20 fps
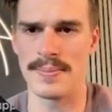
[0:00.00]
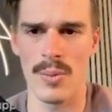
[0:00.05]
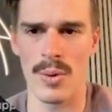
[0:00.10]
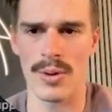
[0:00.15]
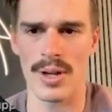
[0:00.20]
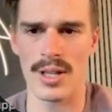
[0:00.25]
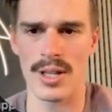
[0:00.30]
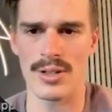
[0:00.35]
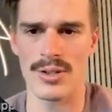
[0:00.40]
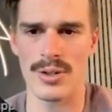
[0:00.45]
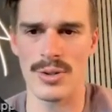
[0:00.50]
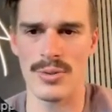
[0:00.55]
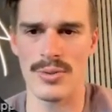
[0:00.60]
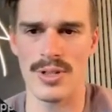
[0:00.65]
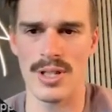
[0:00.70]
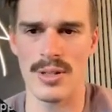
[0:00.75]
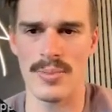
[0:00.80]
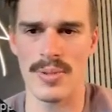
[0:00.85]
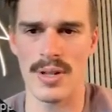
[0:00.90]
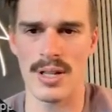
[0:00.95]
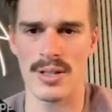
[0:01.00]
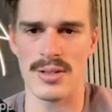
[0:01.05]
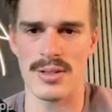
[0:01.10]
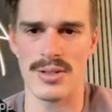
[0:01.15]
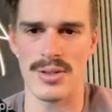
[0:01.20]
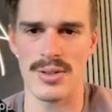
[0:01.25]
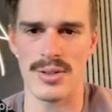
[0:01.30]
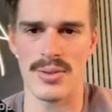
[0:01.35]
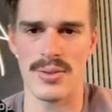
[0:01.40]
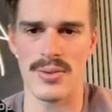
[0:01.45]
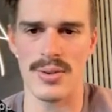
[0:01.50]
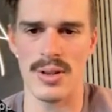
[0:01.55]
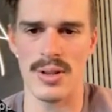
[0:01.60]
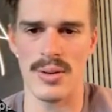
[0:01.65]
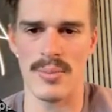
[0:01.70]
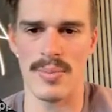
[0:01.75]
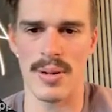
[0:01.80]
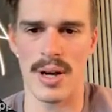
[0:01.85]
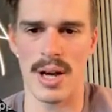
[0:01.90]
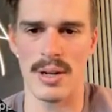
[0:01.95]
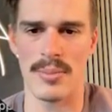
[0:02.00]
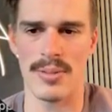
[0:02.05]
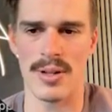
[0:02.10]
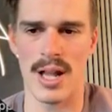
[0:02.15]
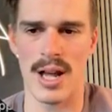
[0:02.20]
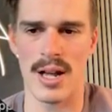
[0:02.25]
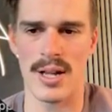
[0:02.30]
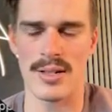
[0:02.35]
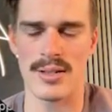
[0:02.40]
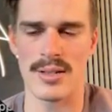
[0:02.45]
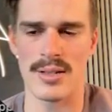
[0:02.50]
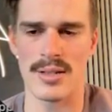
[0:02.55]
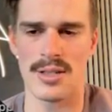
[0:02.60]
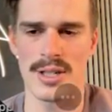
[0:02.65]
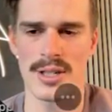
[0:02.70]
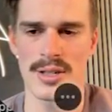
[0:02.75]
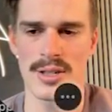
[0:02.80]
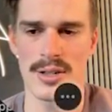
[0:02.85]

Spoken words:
Won't get too deep into the pipelines, just